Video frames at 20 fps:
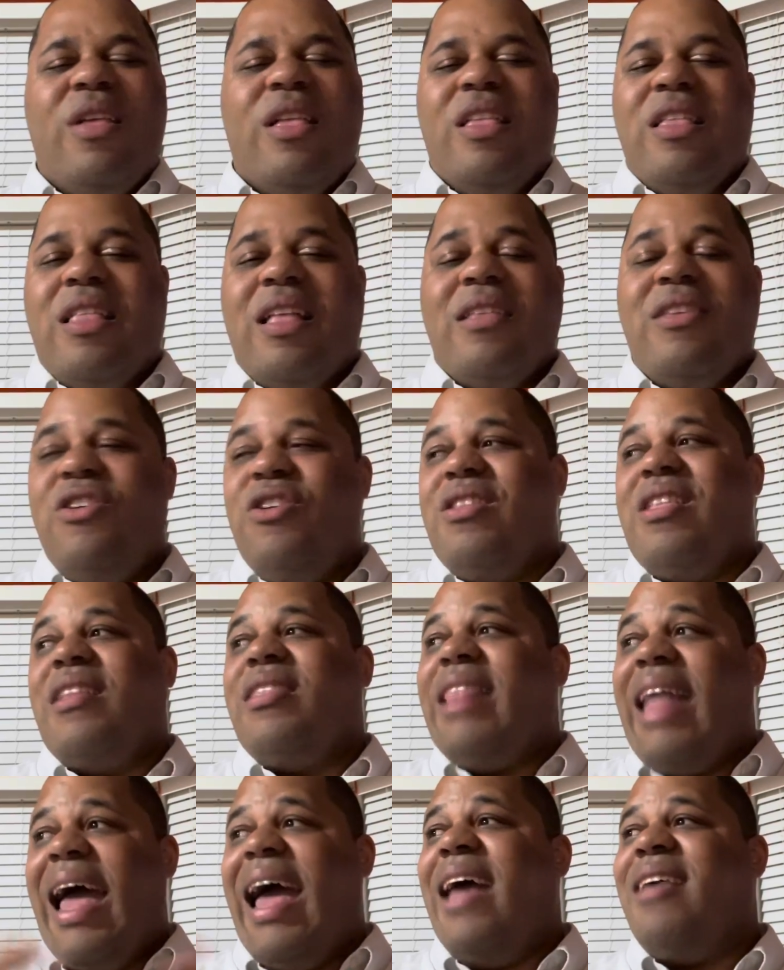the the
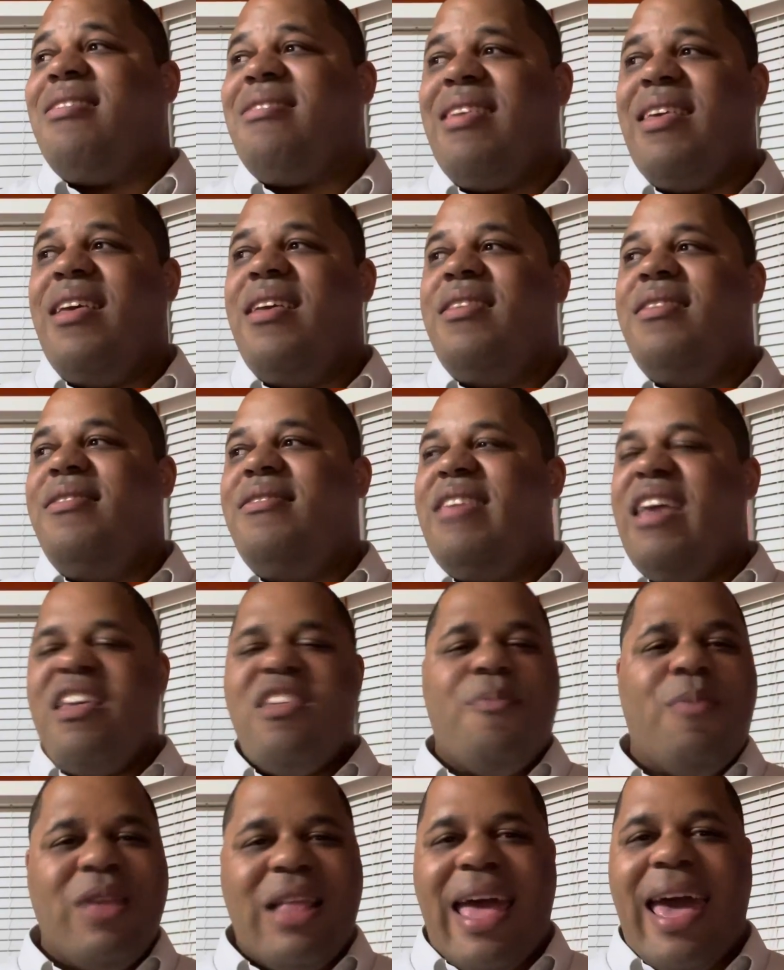last
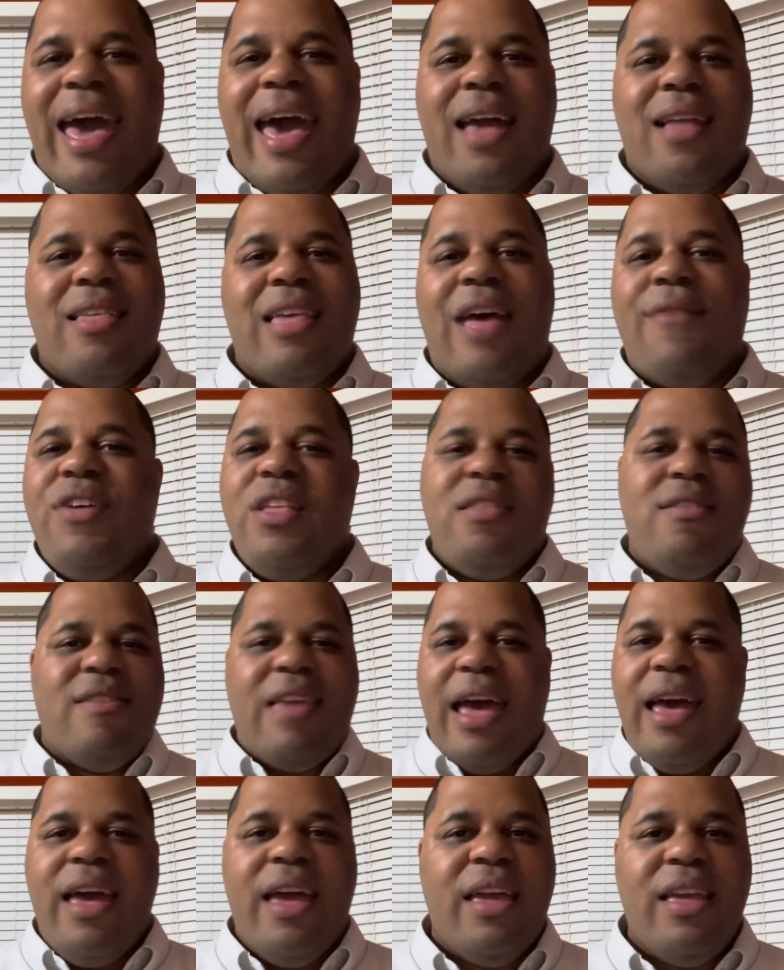desperate act of a
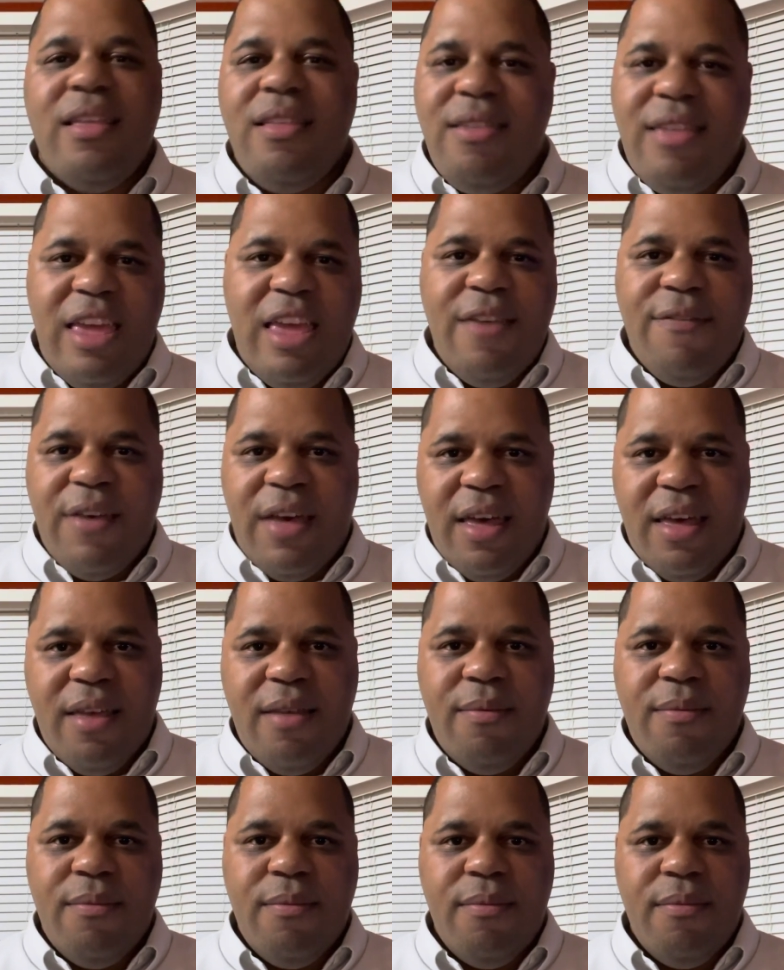dying diva.
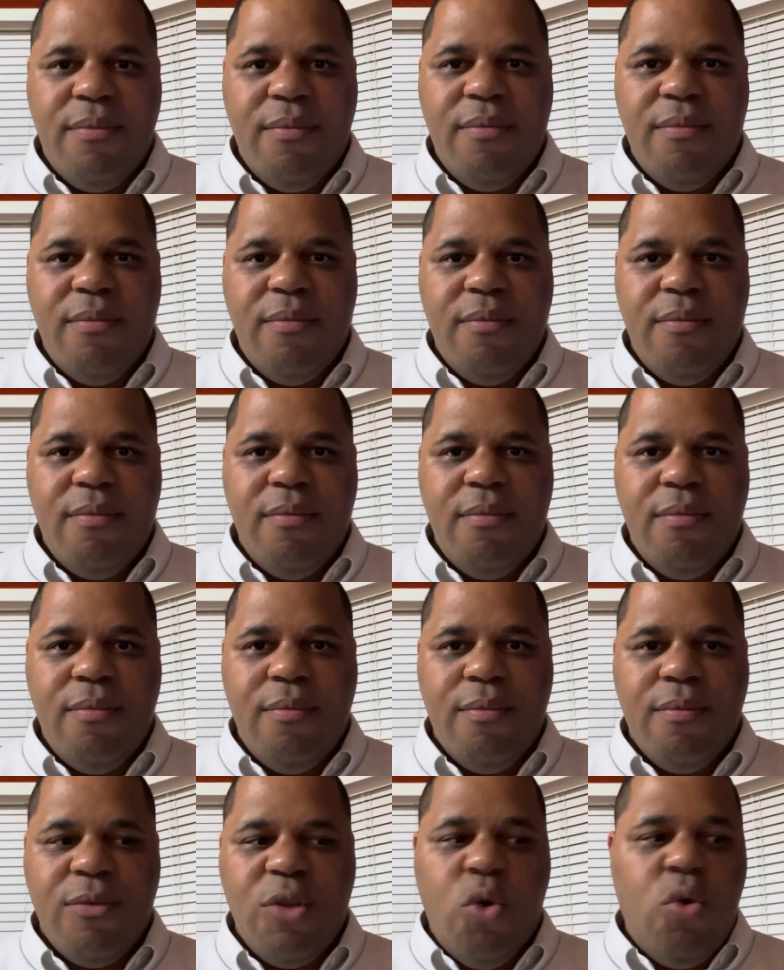
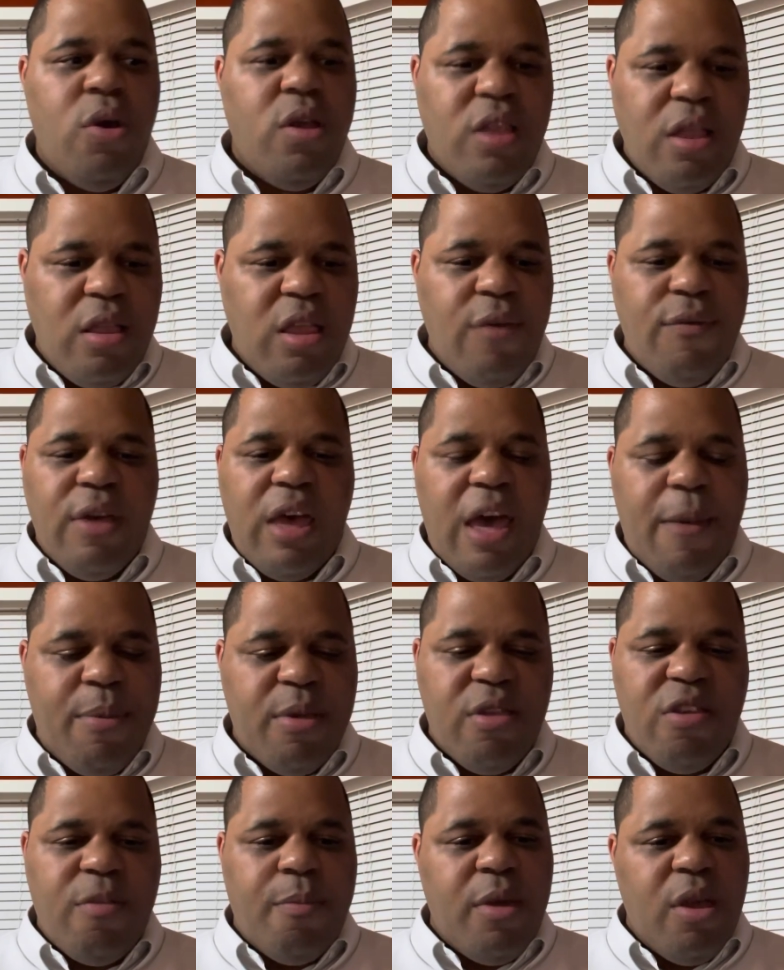Only the diva
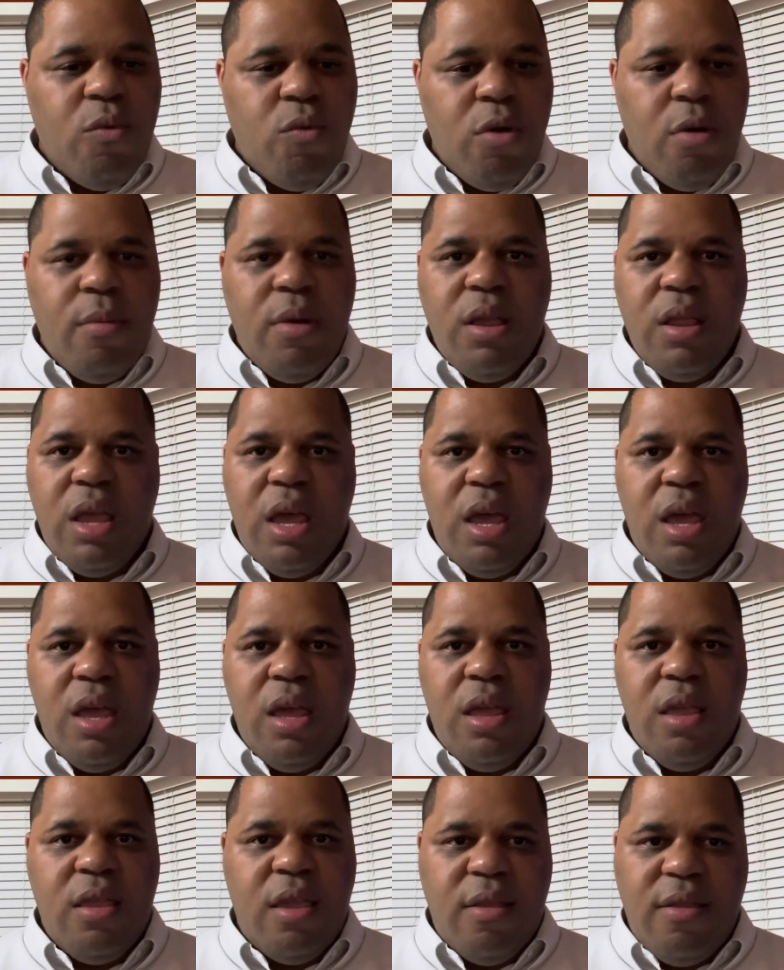happens to be a woman,
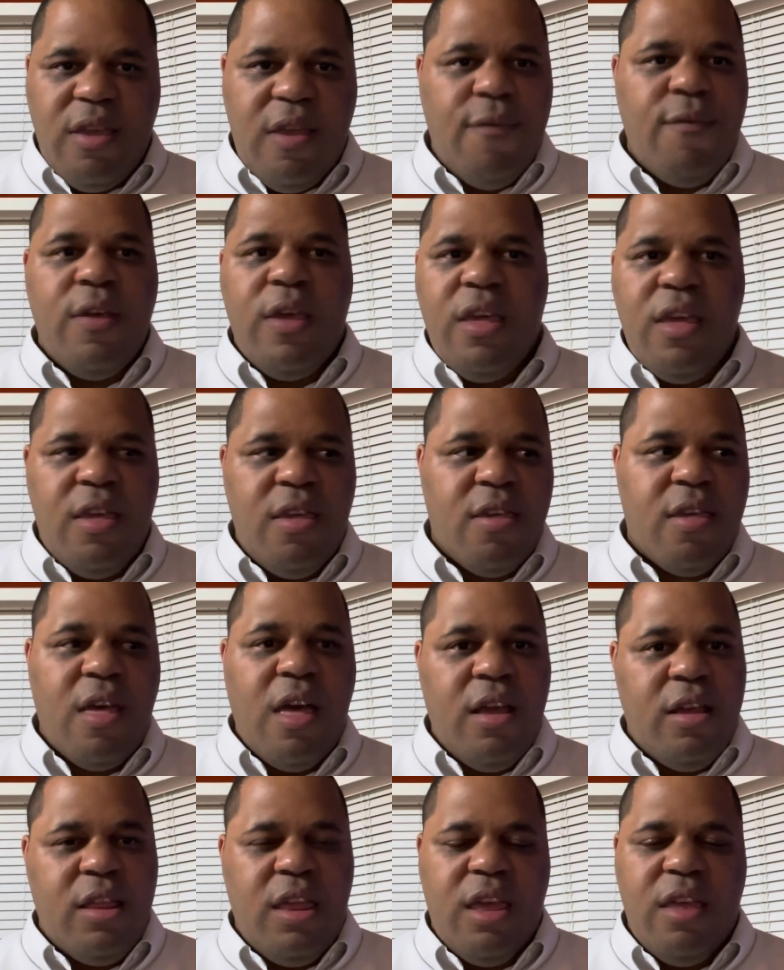and the diva is
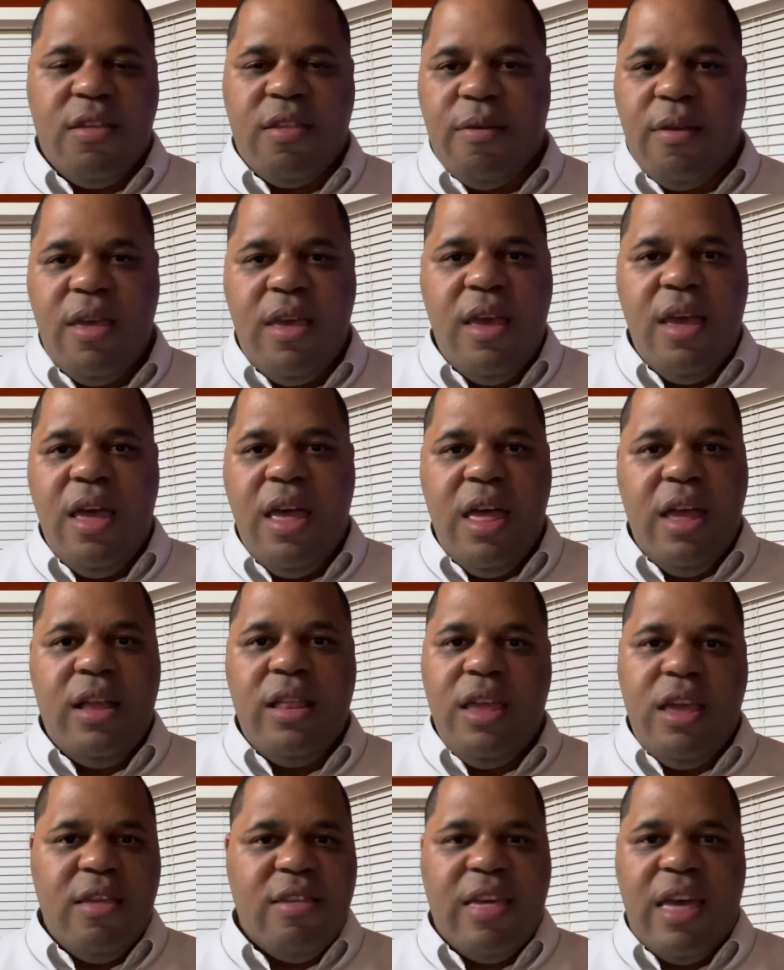ugly as
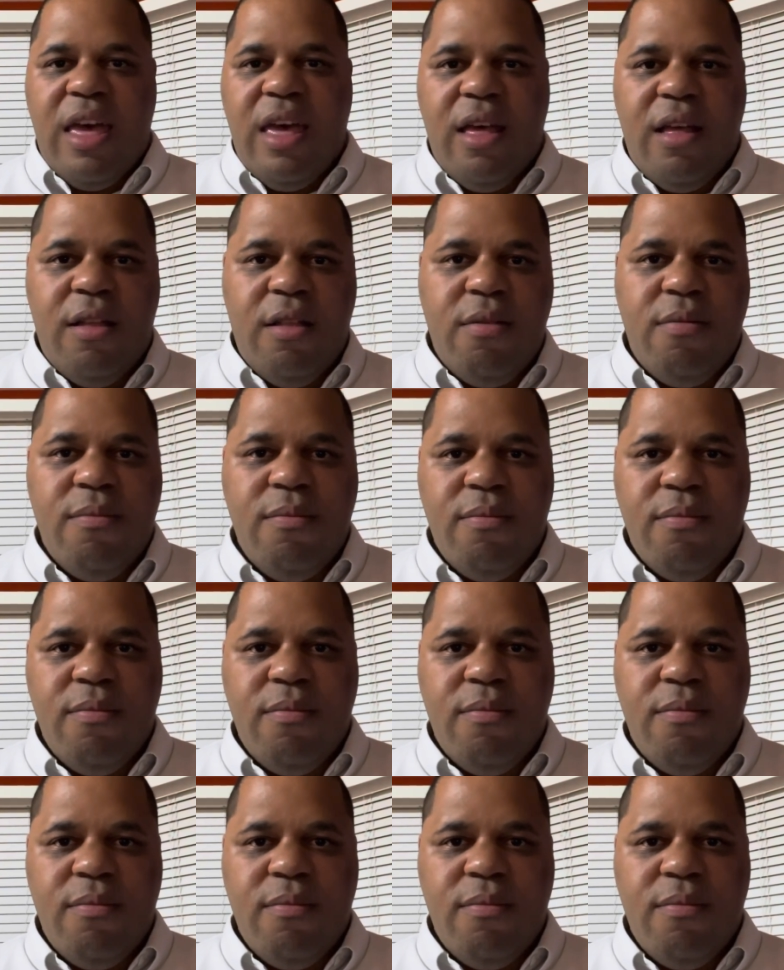ugly as hell.